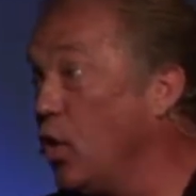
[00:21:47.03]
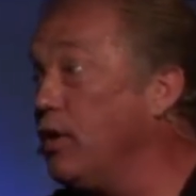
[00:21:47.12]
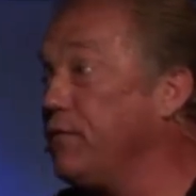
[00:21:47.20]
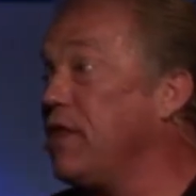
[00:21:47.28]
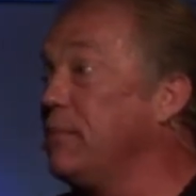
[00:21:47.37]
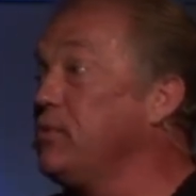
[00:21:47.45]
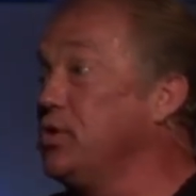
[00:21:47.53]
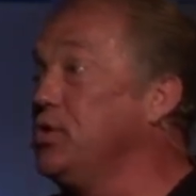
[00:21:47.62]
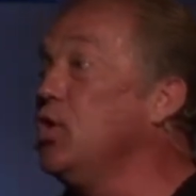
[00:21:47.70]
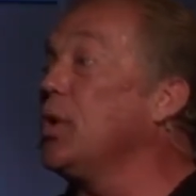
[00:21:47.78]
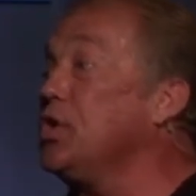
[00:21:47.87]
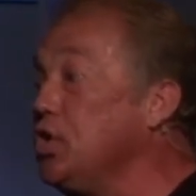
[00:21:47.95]
for them to
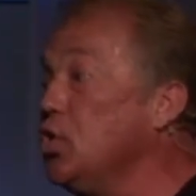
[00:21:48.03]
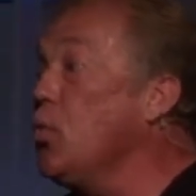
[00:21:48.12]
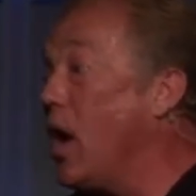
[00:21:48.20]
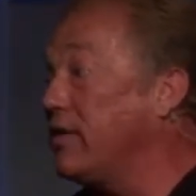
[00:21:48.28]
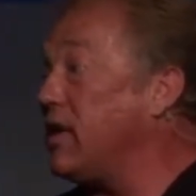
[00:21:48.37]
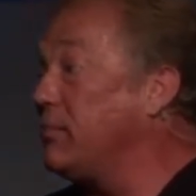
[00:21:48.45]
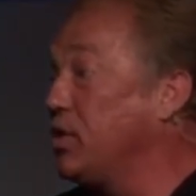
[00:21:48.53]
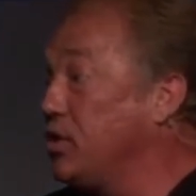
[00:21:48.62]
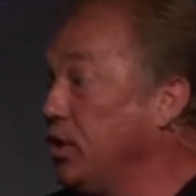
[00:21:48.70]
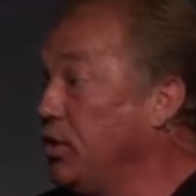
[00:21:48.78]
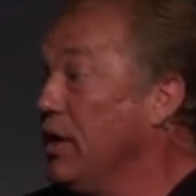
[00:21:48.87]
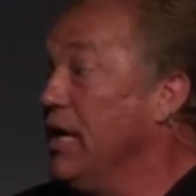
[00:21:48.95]
do what you want them to
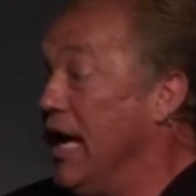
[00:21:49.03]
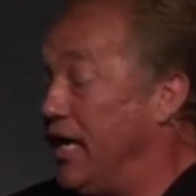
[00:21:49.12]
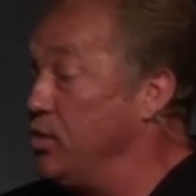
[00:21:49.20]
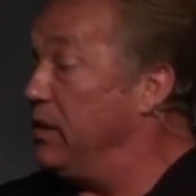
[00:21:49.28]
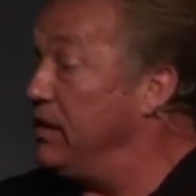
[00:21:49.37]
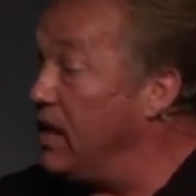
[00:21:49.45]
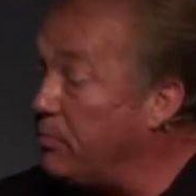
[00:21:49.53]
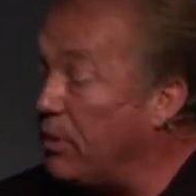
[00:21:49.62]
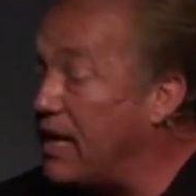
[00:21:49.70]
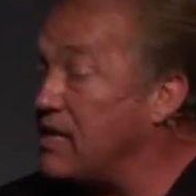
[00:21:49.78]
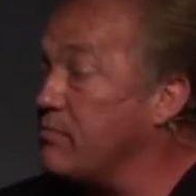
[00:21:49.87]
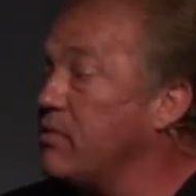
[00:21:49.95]
do, and you
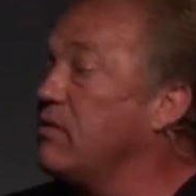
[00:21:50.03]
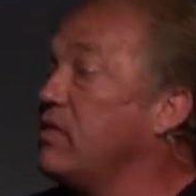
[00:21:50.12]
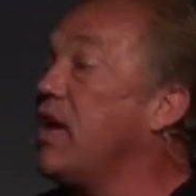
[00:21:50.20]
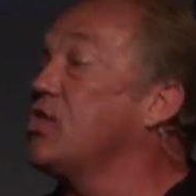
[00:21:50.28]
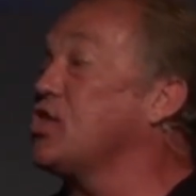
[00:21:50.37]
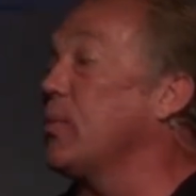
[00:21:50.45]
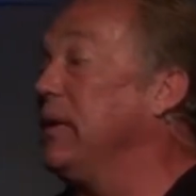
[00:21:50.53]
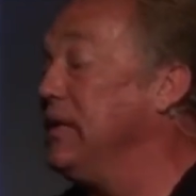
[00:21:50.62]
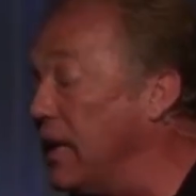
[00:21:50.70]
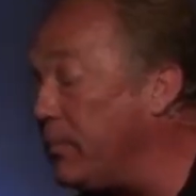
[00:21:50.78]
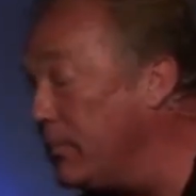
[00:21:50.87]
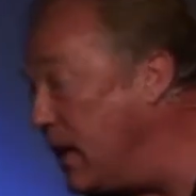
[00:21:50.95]
manipulate them to things, or you
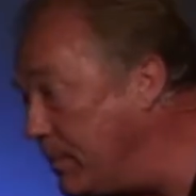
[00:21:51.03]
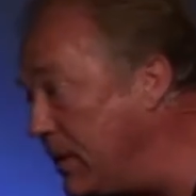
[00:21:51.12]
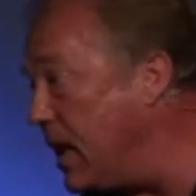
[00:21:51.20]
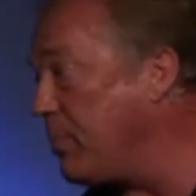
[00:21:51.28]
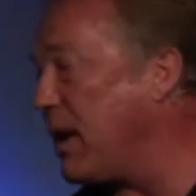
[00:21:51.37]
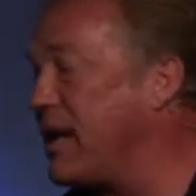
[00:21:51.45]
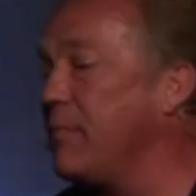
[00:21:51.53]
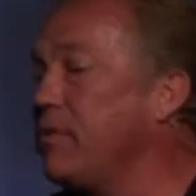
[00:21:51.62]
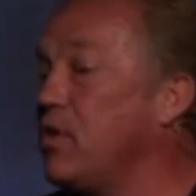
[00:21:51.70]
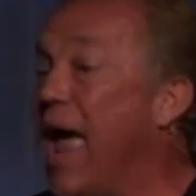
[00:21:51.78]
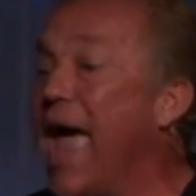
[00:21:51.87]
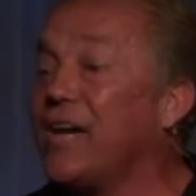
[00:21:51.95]
manipulate them
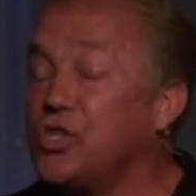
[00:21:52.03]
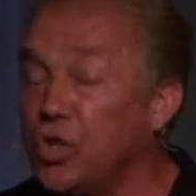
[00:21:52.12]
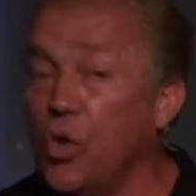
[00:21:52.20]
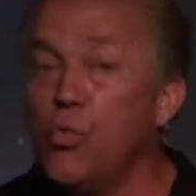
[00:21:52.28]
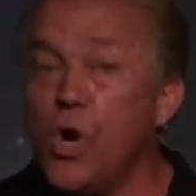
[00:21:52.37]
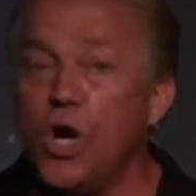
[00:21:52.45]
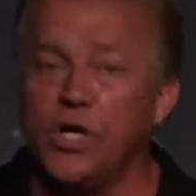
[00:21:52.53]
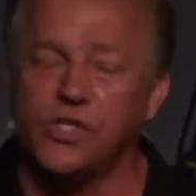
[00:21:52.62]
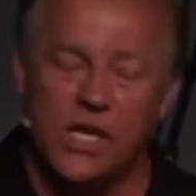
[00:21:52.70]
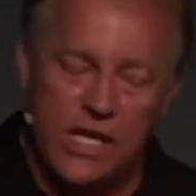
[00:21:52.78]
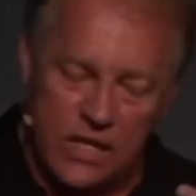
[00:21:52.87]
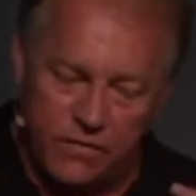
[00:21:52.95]
through action or
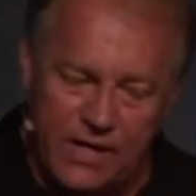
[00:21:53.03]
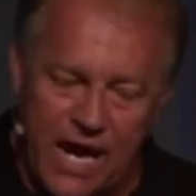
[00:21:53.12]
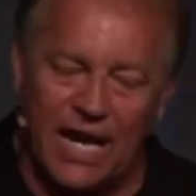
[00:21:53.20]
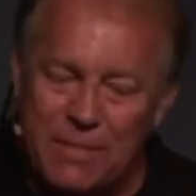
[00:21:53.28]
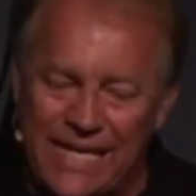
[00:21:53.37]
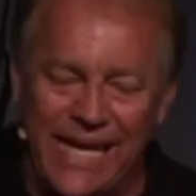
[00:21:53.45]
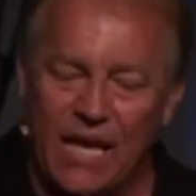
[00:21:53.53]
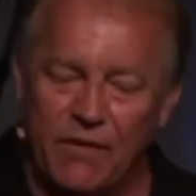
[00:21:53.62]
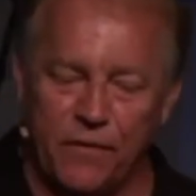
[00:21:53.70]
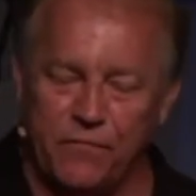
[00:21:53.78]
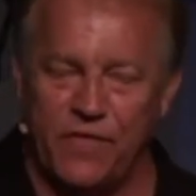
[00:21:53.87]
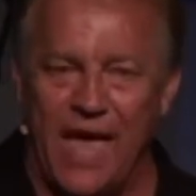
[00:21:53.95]
words, you've got to be
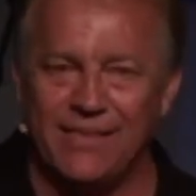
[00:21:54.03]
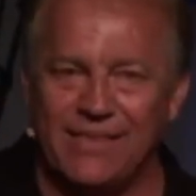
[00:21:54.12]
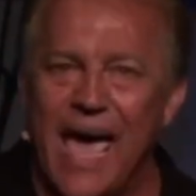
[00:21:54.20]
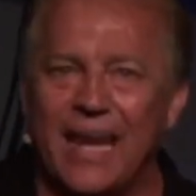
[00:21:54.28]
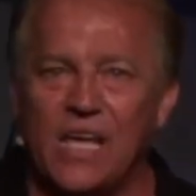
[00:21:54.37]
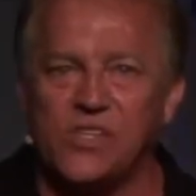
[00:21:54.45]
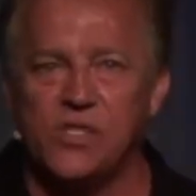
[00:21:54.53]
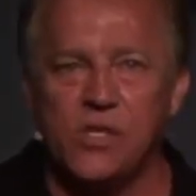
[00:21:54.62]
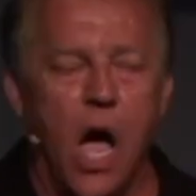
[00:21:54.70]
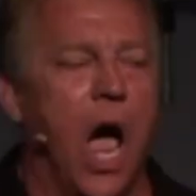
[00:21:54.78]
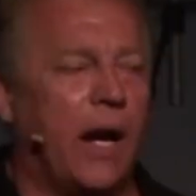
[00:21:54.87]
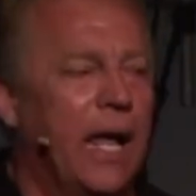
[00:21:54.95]
careful for that. That is
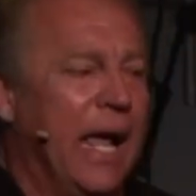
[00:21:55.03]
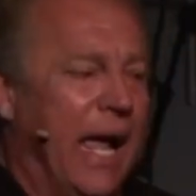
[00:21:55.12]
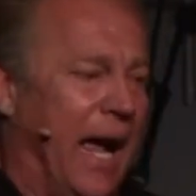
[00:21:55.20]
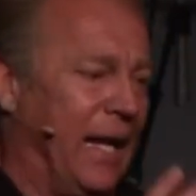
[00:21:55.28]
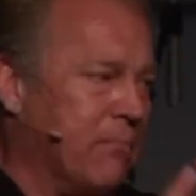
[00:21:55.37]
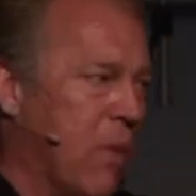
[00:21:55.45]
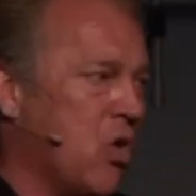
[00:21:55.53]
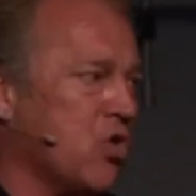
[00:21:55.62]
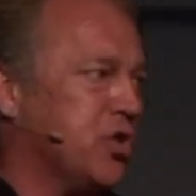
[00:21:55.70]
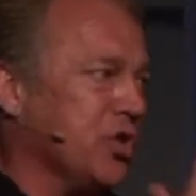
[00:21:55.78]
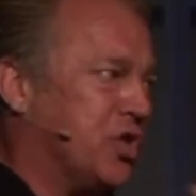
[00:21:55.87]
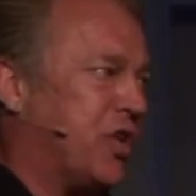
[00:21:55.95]
not an
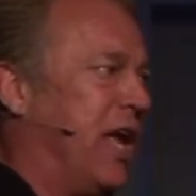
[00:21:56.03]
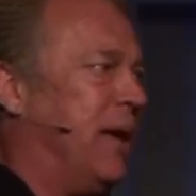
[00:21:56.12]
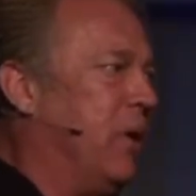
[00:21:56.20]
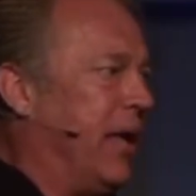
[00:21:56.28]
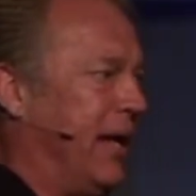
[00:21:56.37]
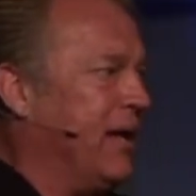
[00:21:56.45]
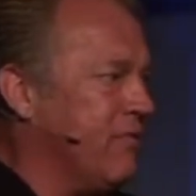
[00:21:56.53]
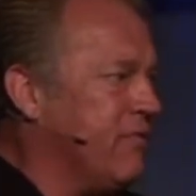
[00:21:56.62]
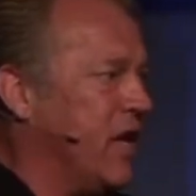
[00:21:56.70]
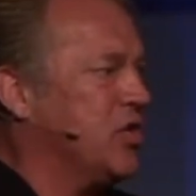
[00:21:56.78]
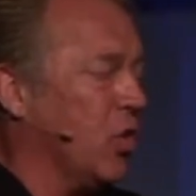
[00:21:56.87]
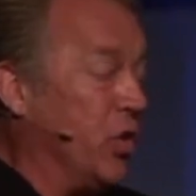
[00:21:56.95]
emotional stable
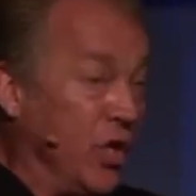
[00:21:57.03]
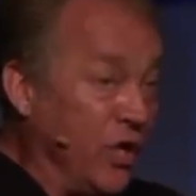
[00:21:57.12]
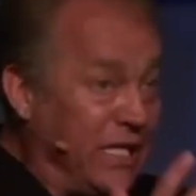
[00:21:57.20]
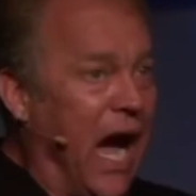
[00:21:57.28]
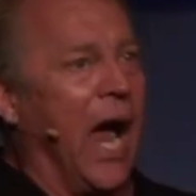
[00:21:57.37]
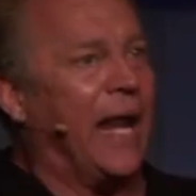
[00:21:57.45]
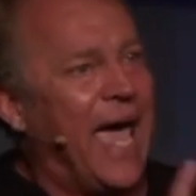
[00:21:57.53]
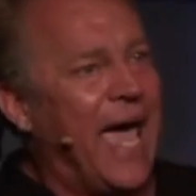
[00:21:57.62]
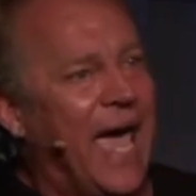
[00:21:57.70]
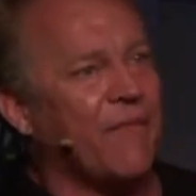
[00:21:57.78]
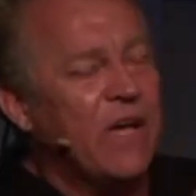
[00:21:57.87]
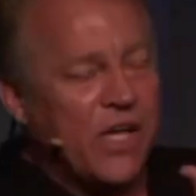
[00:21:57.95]
individual. You've got to
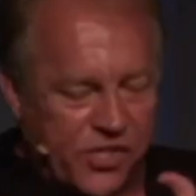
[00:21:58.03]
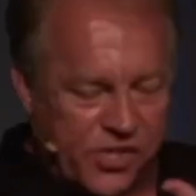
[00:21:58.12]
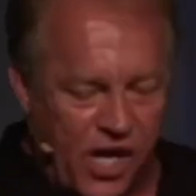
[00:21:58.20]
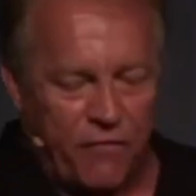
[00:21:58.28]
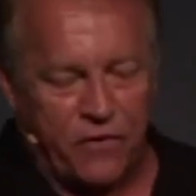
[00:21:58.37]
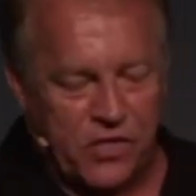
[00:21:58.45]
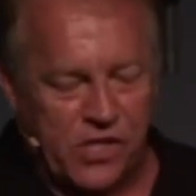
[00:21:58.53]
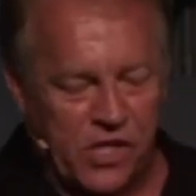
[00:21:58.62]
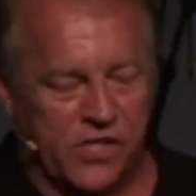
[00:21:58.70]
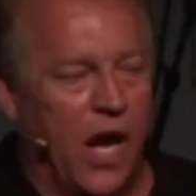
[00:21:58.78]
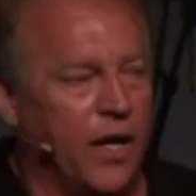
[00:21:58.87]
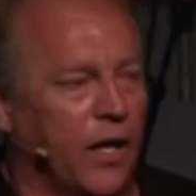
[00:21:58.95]
have
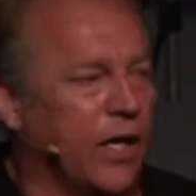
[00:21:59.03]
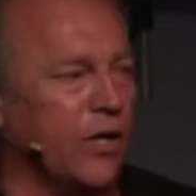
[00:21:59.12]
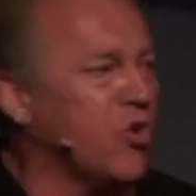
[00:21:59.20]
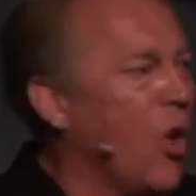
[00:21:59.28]
selfishness under control.